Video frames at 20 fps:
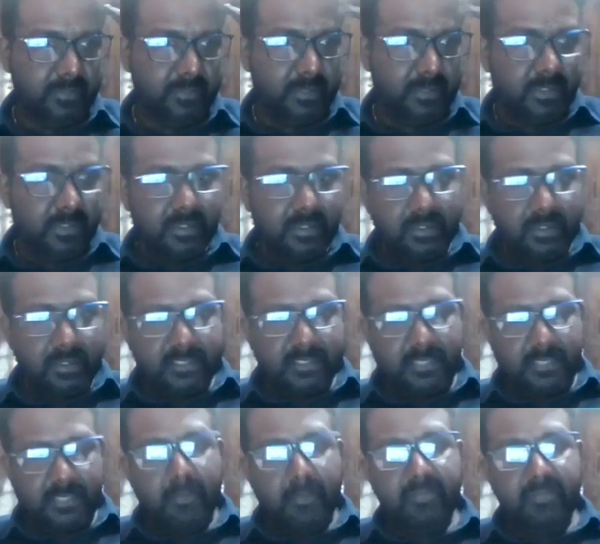some of
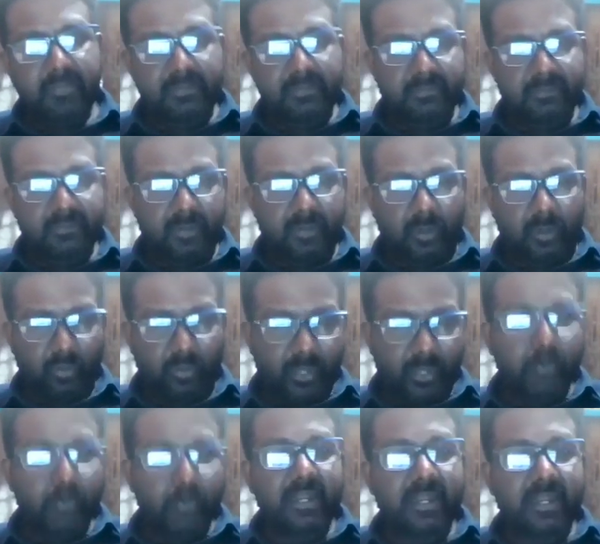them are very good at
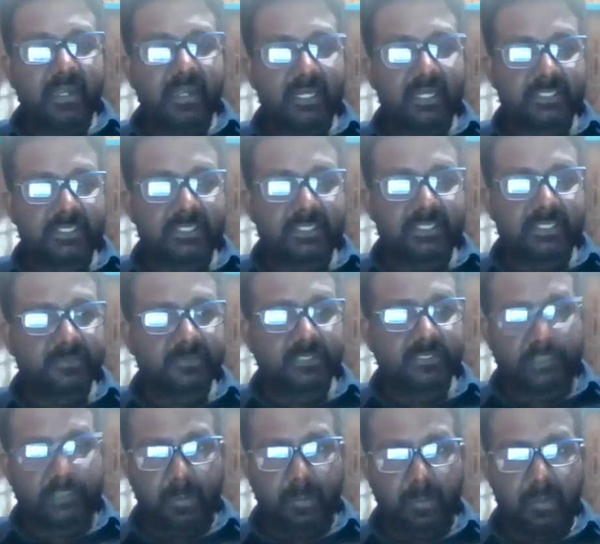English, some
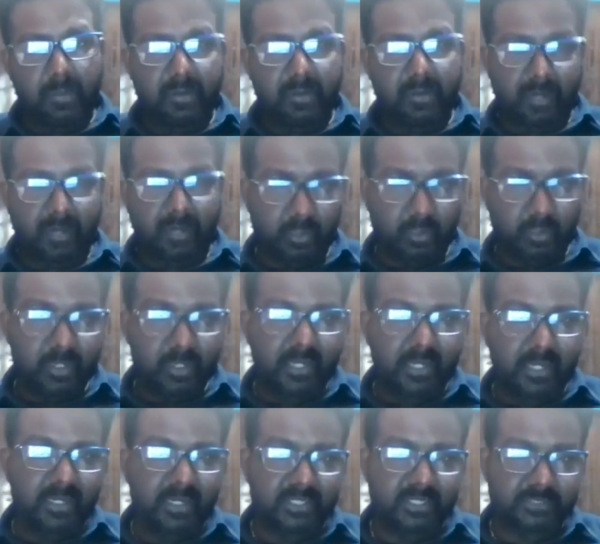of them are not good at
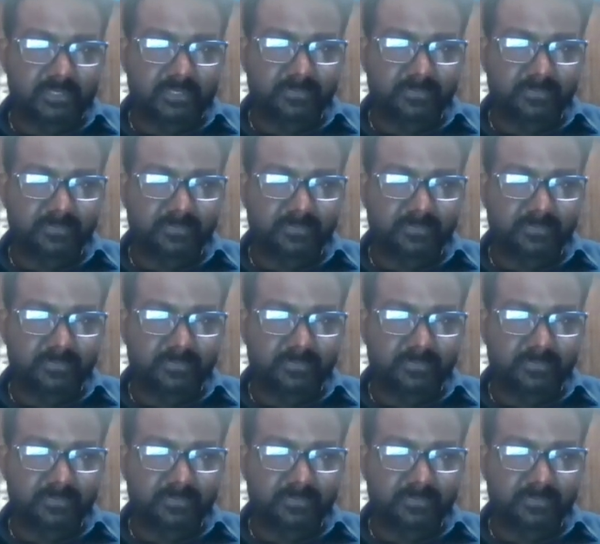English,